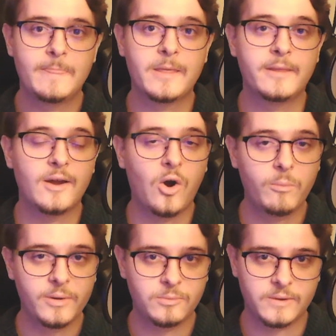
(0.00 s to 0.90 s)
And they
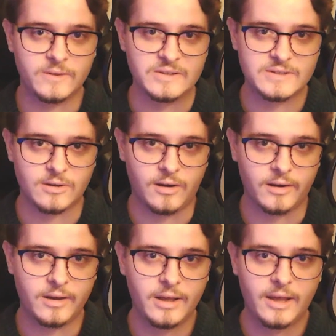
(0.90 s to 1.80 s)
opened with this
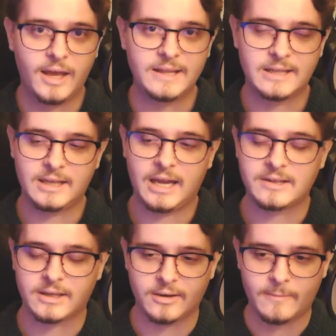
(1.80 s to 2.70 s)
song, and then they had
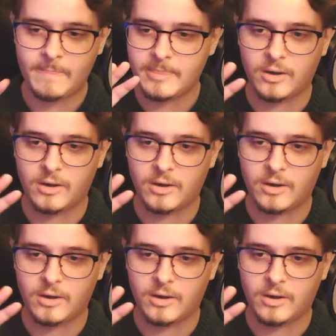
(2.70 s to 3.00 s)
like a